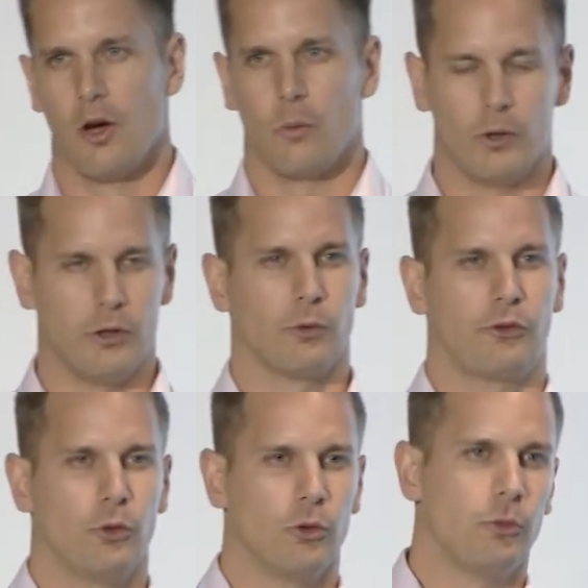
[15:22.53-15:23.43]
really not
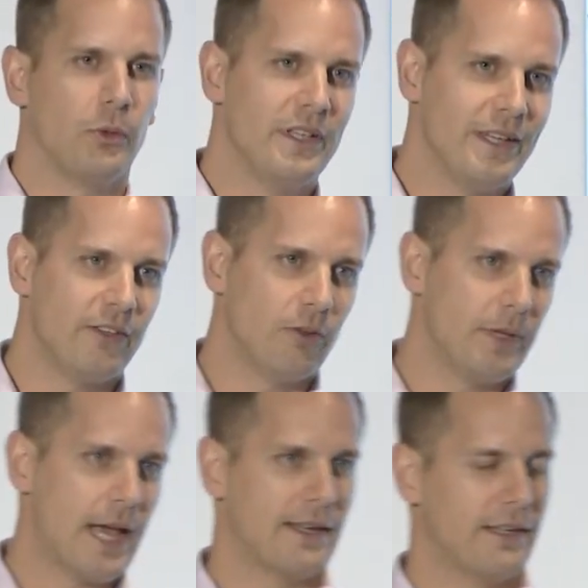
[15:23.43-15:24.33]
sure, do we need to
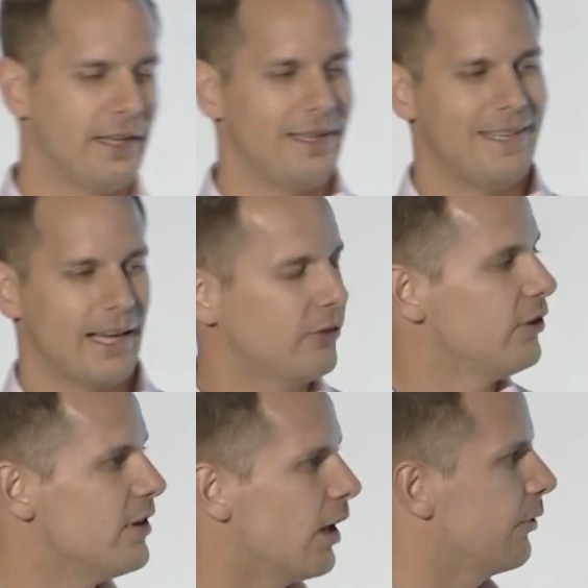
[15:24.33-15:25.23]
be adding in yet
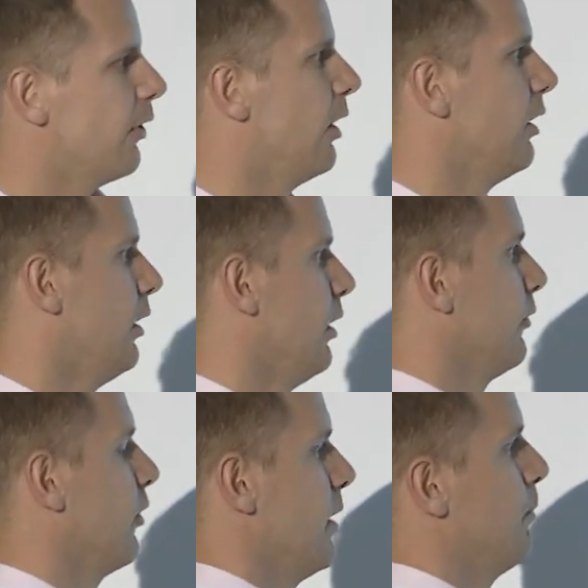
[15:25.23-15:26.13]
another
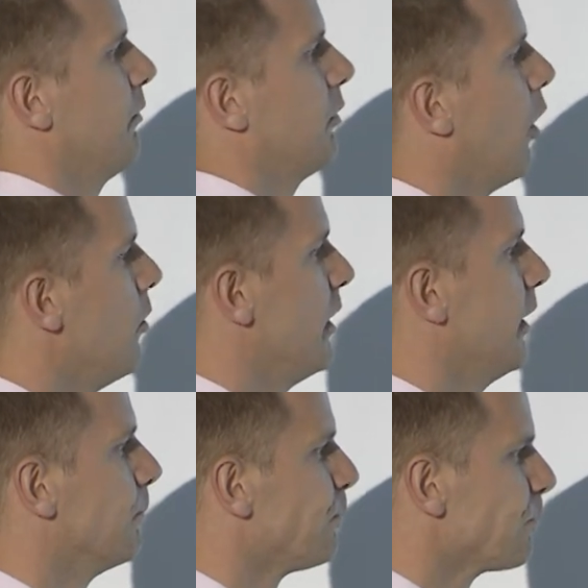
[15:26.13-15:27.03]
type of coding?